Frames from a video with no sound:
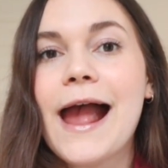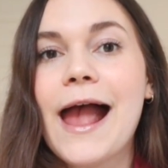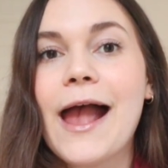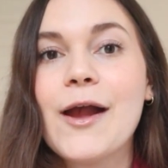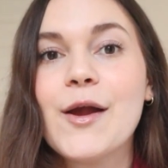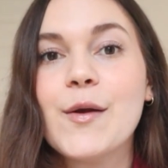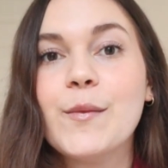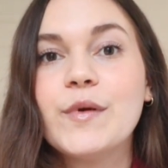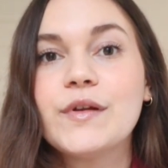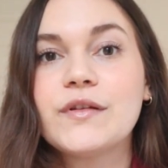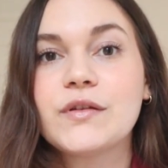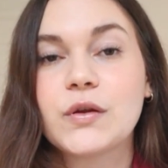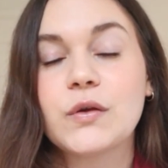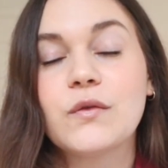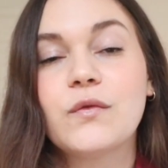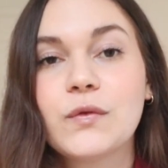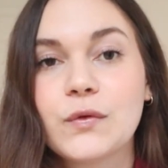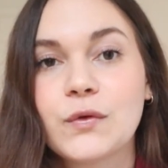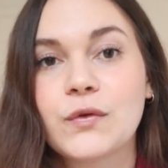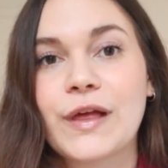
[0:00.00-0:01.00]
um,
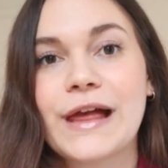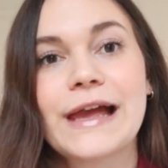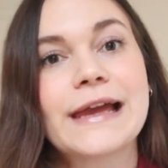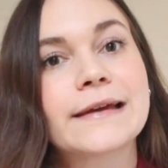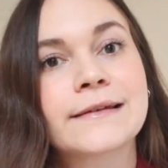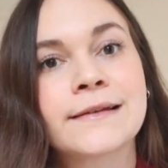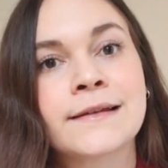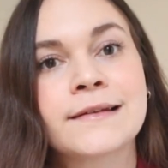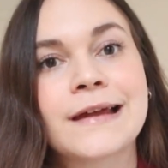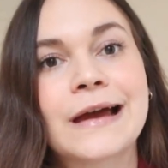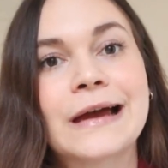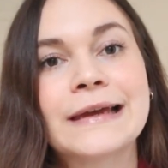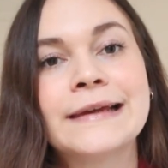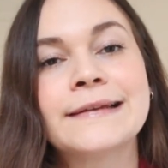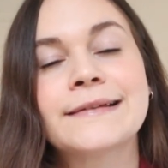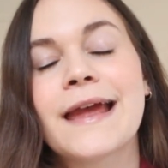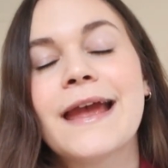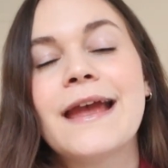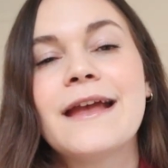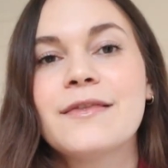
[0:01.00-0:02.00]
to fuel the
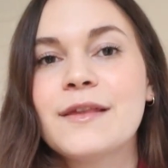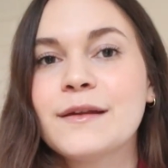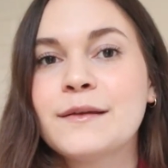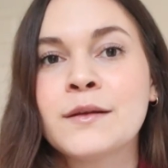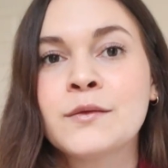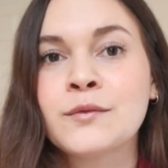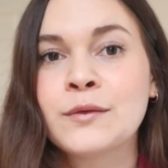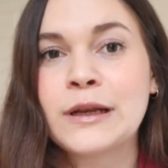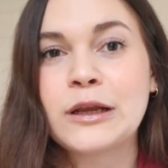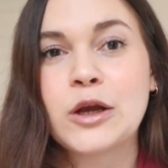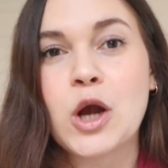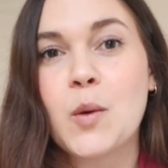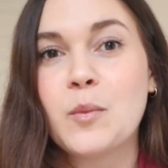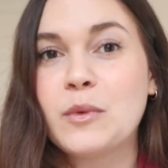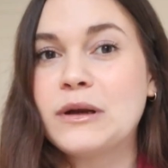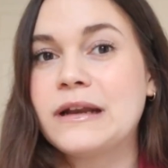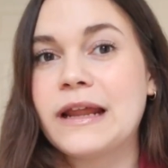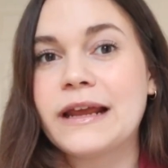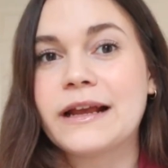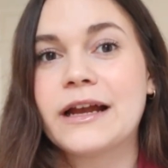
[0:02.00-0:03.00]
exercise. This is really
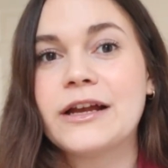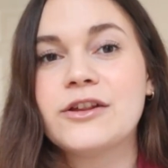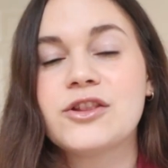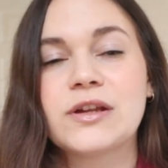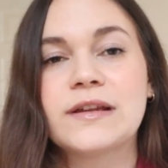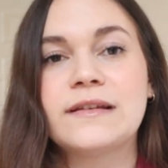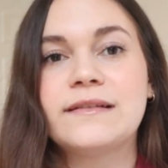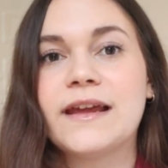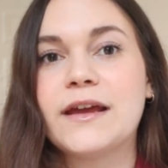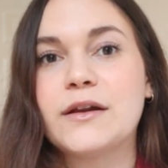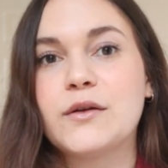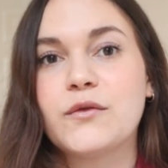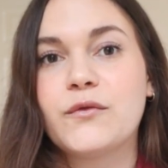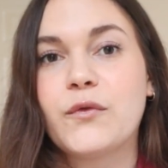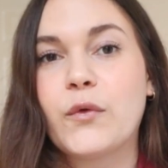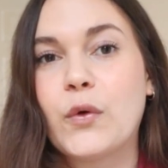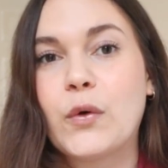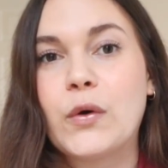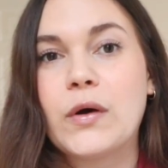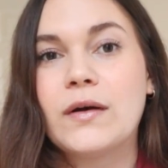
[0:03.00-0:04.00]
common, like I just said,
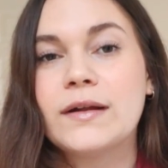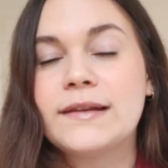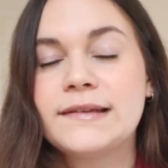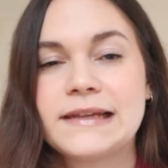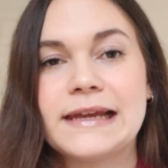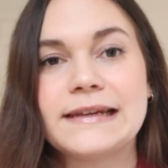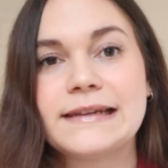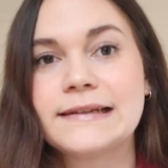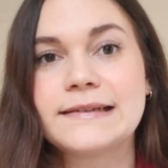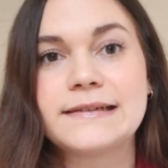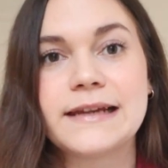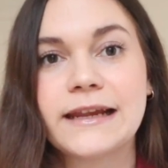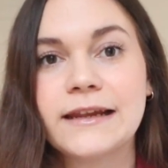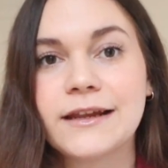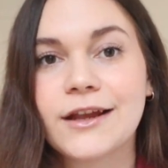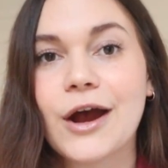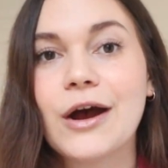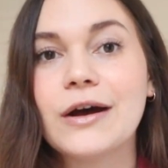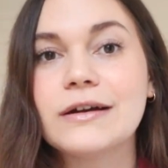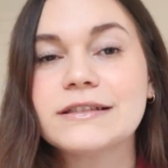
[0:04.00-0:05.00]
for steady
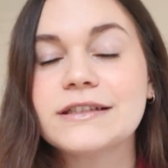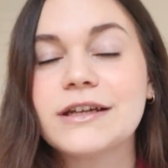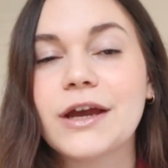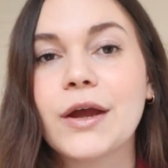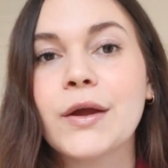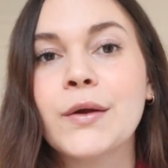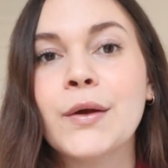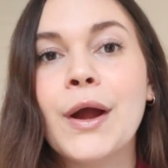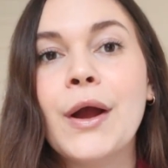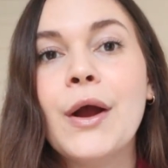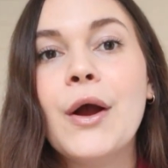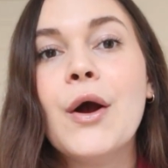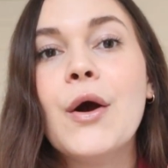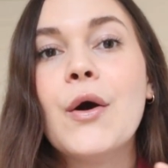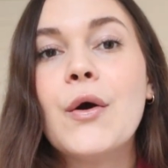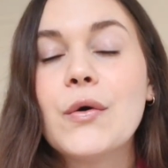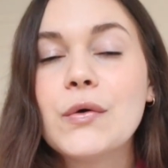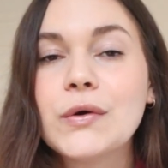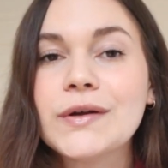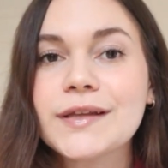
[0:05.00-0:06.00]
state cardio.
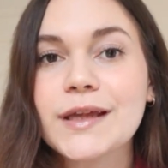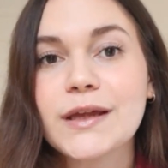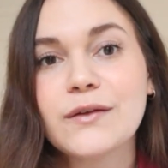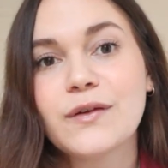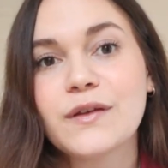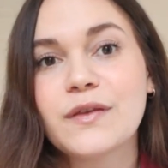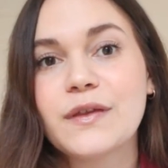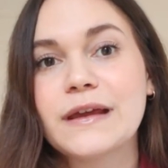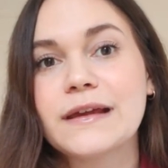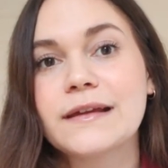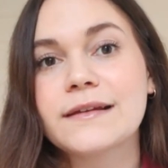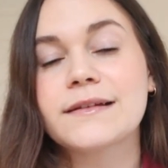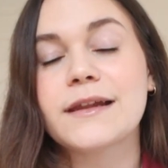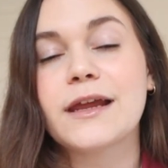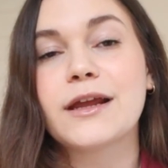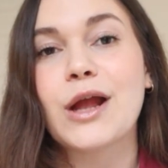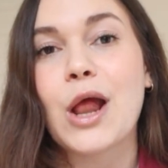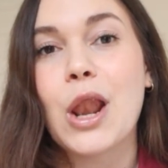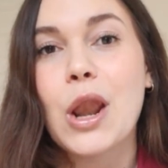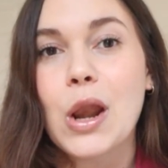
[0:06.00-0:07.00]
Also for things
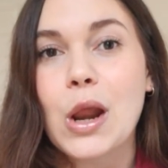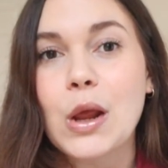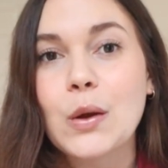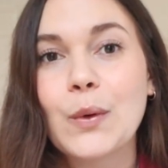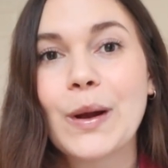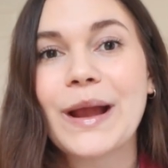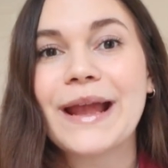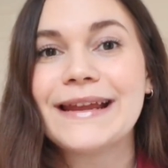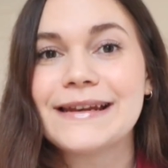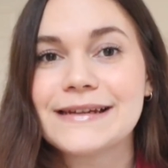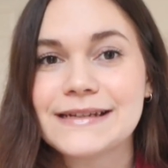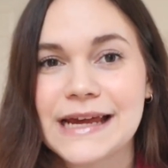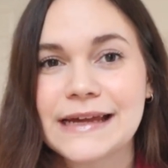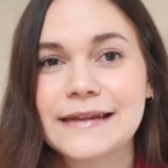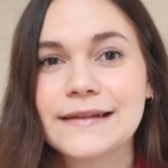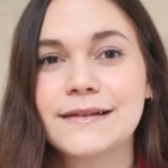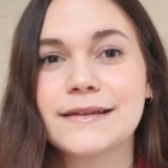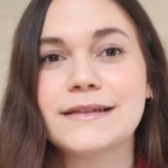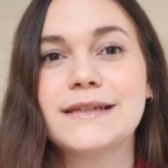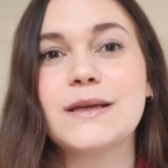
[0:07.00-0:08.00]
like a lower
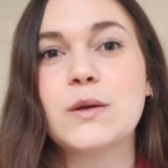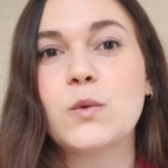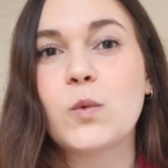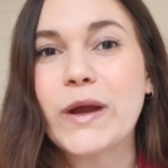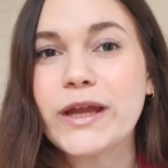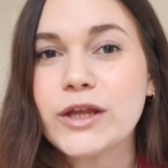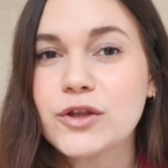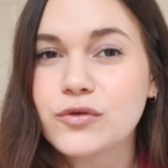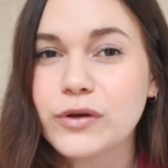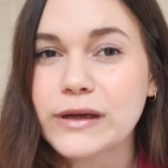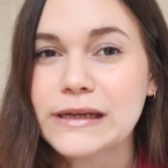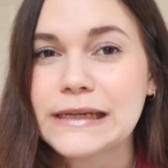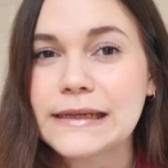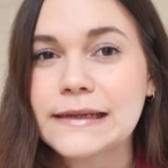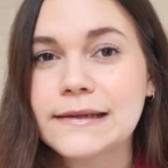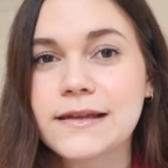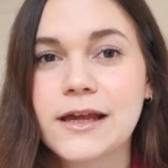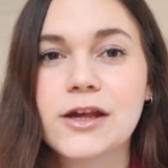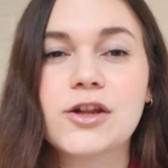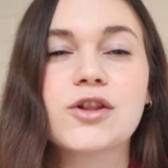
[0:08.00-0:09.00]
intensity weight
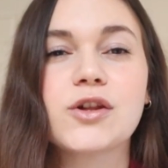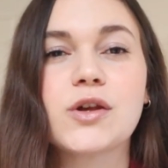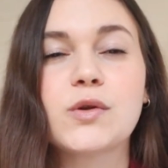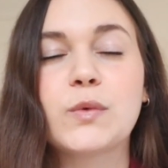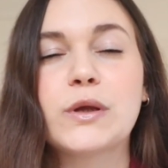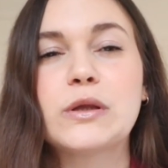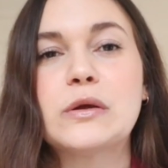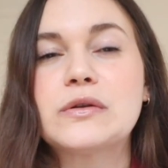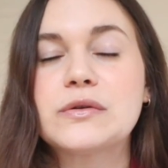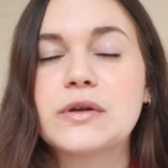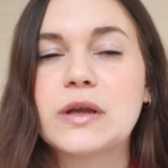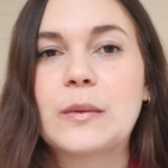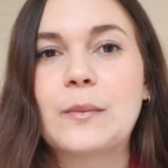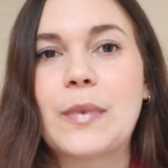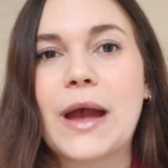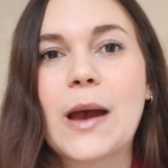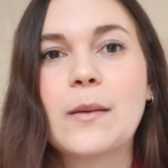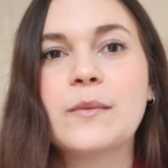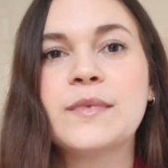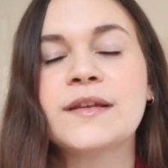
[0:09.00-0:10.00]
training session, when you're doing
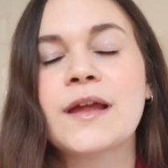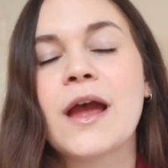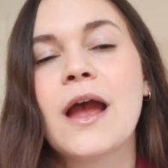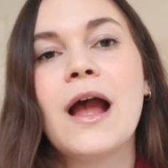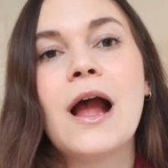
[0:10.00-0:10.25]
perhaps